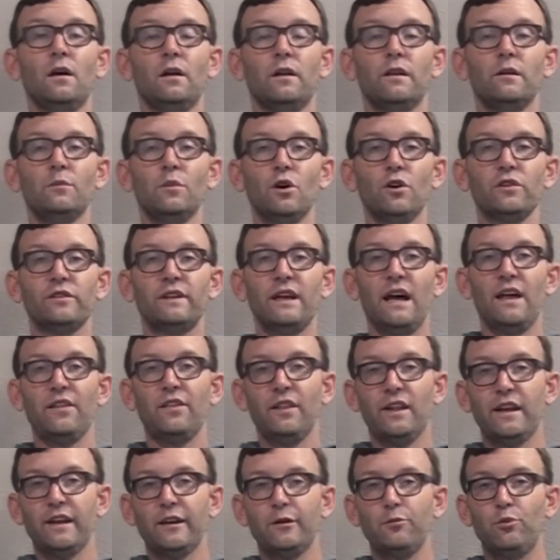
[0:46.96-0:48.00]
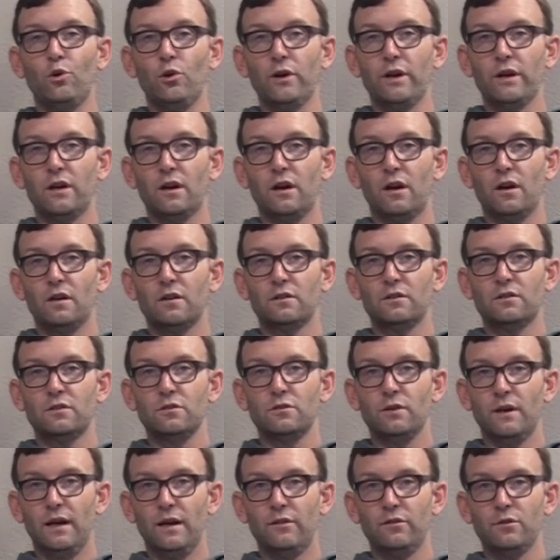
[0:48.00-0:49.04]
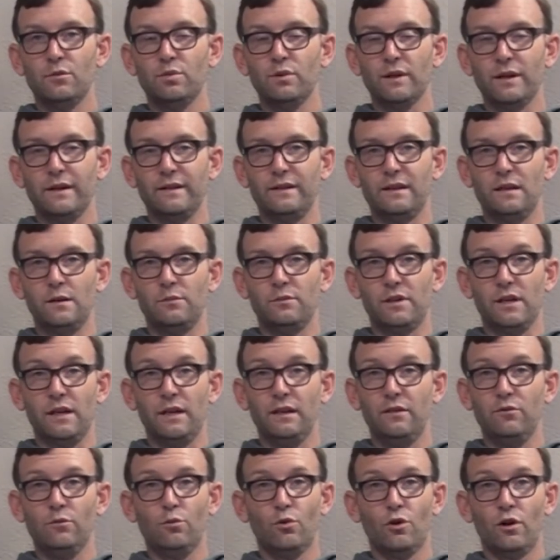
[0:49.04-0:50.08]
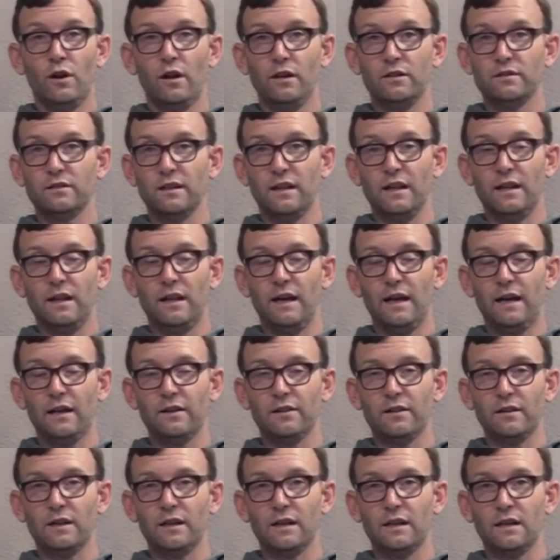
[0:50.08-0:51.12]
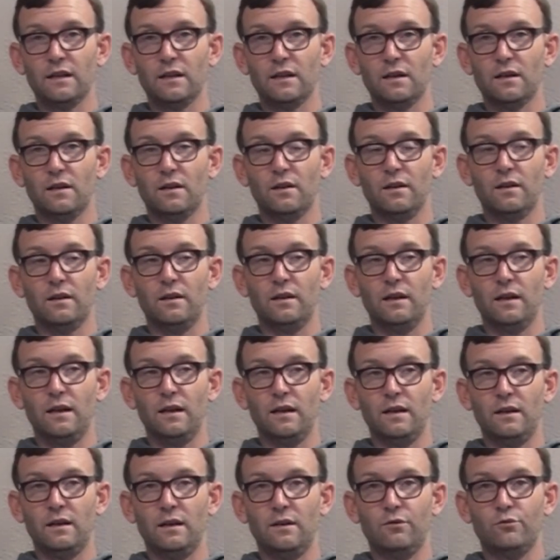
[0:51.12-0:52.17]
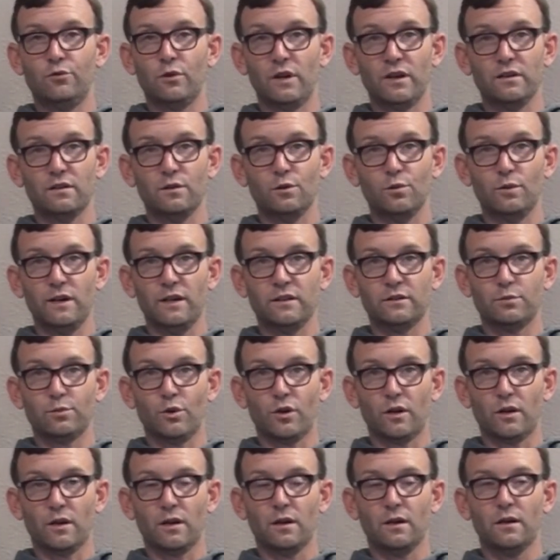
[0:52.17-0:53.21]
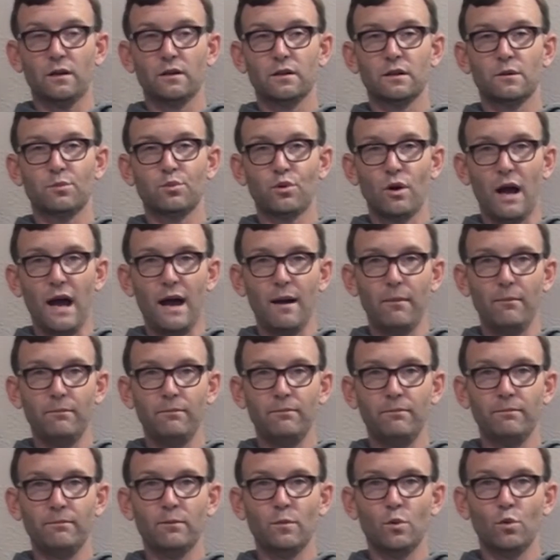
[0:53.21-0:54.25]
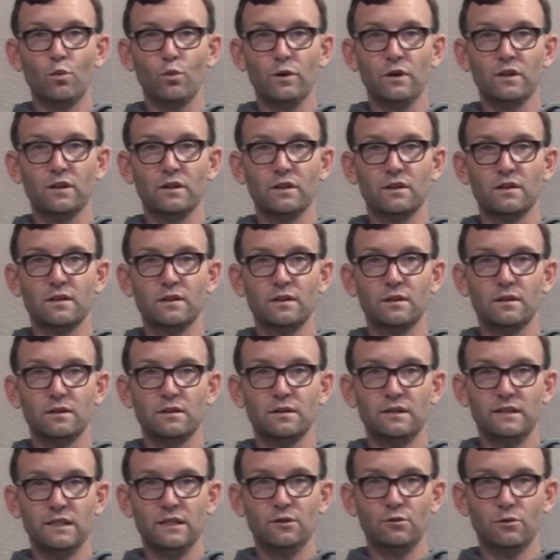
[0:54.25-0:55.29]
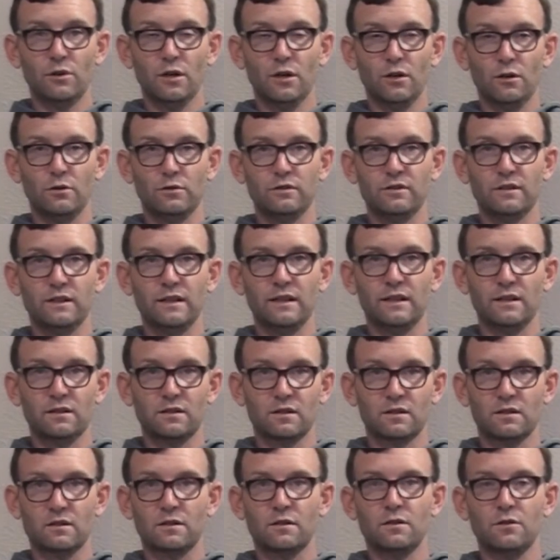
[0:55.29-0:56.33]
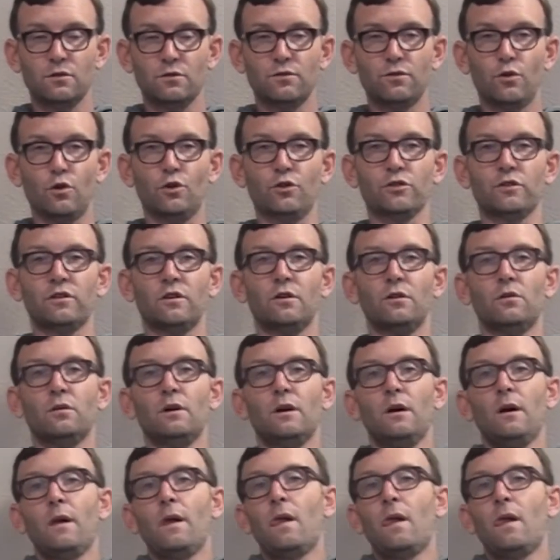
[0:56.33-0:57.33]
the most athletic point guard to ever play in the NBA, even more athletic than Russell Westbrook. The problem with D Rose is twofold. So